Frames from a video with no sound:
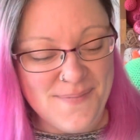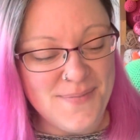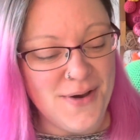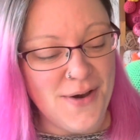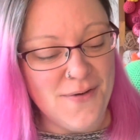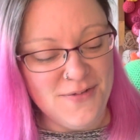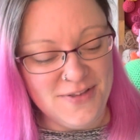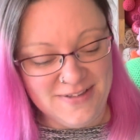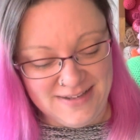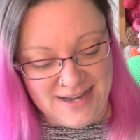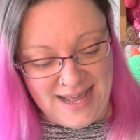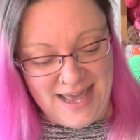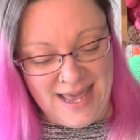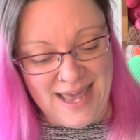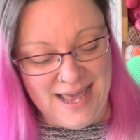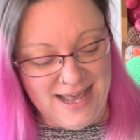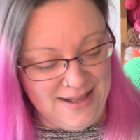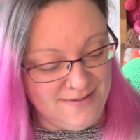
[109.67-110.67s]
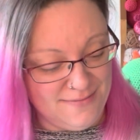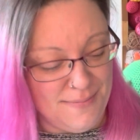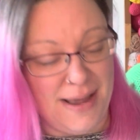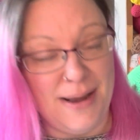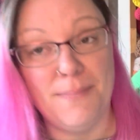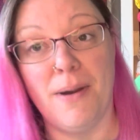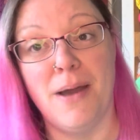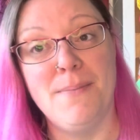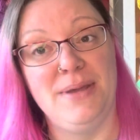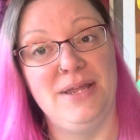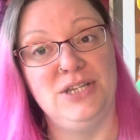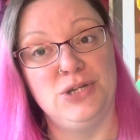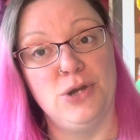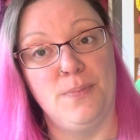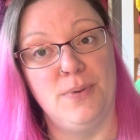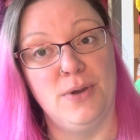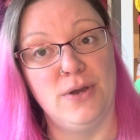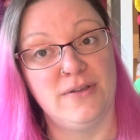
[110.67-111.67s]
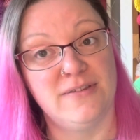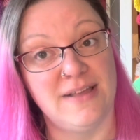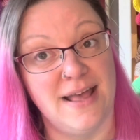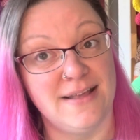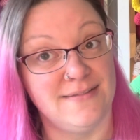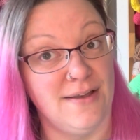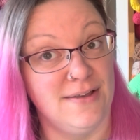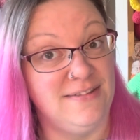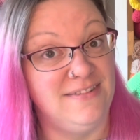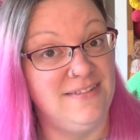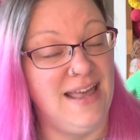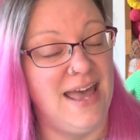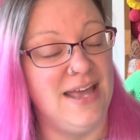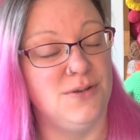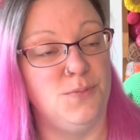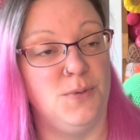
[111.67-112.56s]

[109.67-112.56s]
Obviously it is made by Meteor Books, as I said,